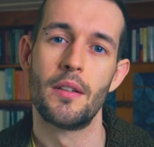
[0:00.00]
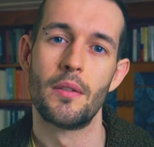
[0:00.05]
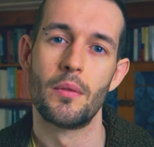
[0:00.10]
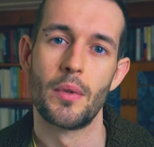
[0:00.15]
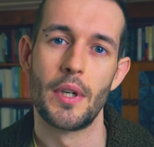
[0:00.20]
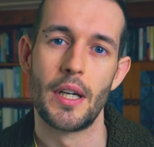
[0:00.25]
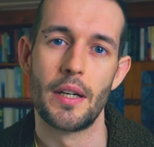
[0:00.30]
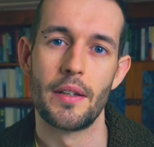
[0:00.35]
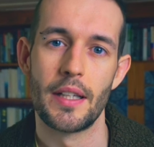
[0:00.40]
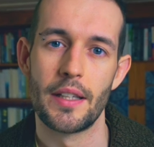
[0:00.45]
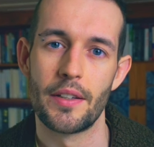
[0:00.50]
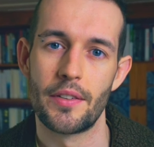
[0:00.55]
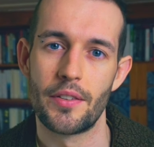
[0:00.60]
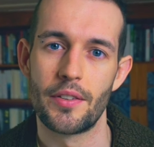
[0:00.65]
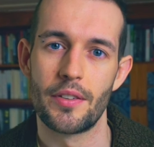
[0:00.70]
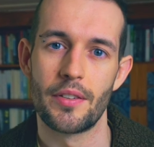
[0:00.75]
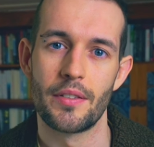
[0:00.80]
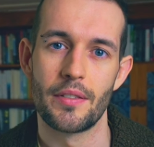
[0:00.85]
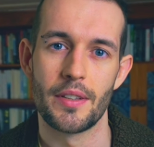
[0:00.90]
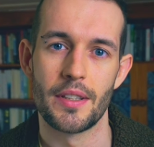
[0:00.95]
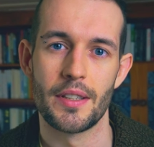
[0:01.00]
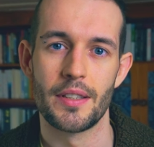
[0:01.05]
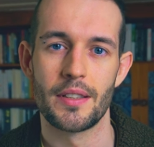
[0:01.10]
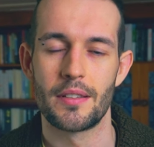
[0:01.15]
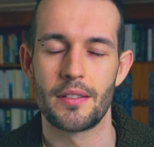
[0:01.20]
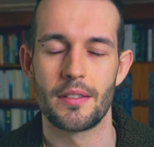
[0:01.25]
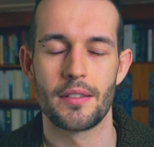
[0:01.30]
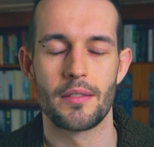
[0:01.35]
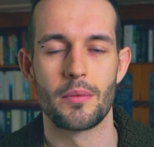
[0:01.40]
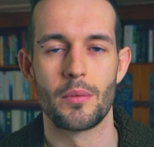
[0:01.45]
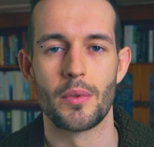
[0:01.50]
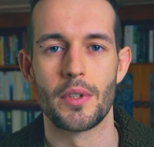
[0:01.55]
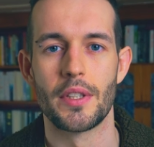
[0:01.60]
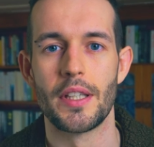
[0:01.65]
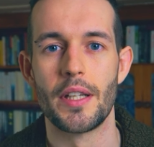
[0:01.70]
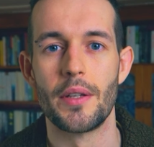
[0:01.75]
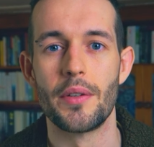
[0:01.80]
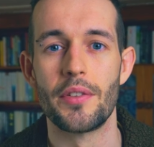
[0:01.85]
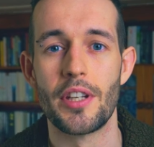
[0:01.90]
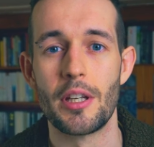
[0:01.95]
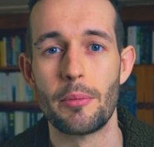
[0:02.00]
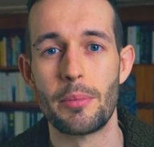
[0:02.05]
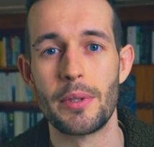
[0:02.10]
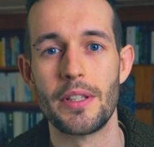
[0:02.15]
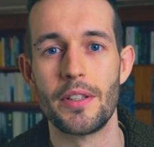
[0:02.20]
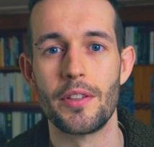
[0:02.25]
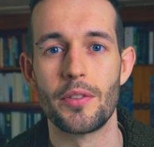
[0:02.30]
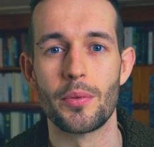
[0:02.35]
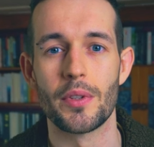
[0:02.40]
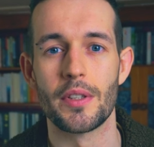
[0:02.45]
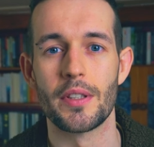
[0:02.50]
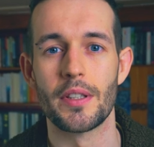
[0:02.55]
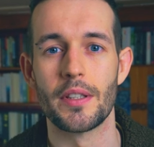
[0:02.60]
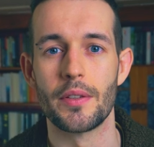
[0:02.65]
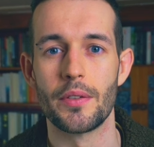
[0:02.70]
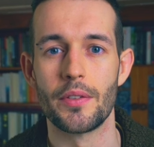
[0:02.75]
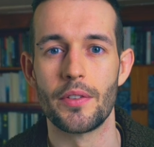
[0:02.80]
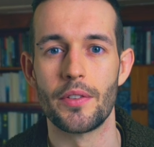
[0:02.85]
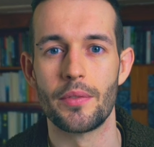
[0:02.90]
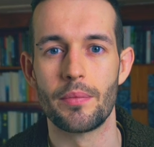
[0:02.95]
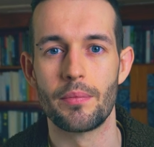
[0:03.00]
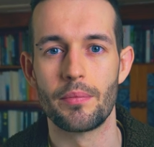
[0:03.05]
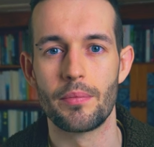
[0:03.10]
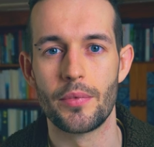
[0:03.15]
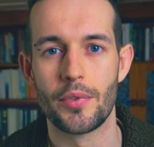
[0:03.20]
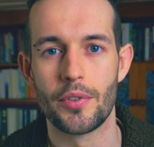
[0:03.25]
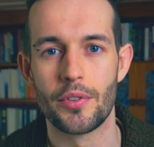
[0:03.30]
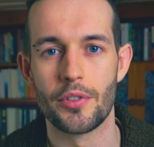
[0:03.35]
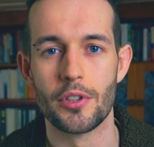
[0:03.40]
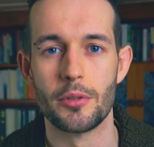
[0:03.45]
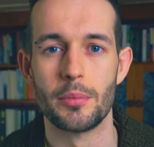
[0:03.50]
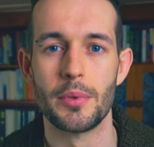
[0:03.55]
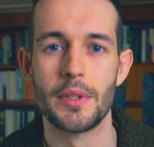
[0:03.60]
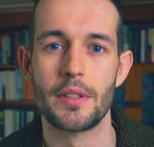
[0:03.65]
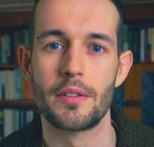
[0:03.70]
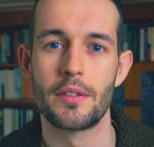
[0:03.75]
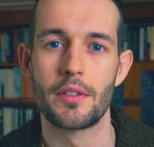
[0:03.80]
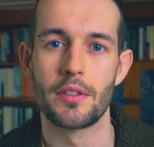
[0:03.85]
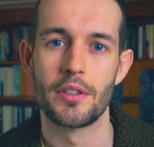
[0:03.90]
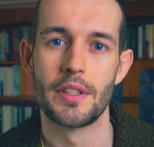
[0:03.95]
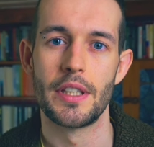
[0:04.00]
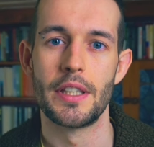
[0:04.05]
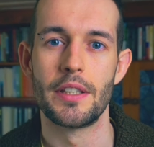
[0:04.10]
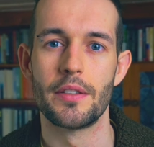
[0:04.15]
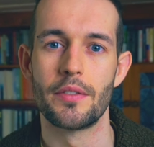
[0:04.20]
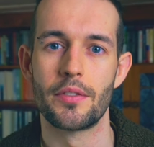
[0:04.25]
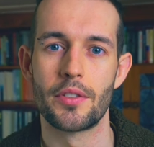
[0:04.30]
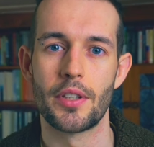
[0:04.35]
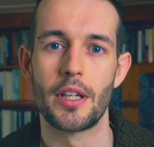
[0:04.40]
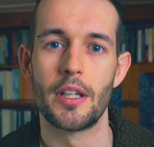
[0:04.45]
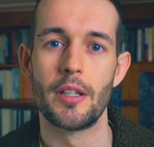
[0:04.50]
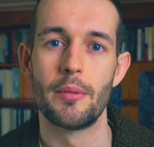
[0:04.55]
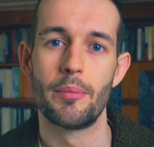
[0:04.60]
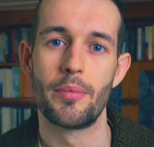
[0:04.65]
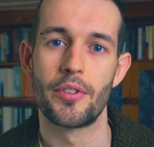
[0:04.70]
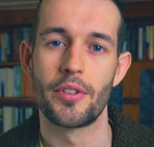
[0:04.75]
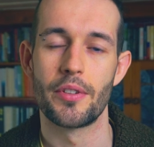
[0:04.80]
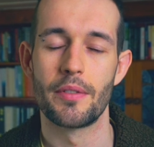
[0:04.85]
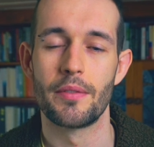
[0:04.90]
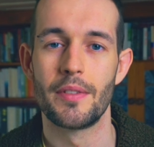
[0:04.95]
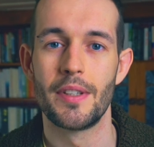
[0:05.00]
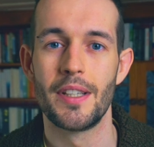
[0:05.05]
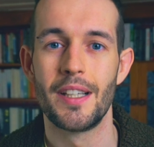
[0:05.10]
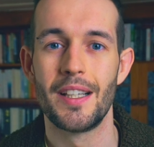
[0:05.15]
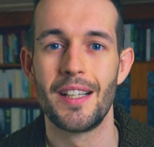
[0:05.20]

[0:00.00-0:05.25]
wow, that's like one of those hippies, one of those stupid creative types. And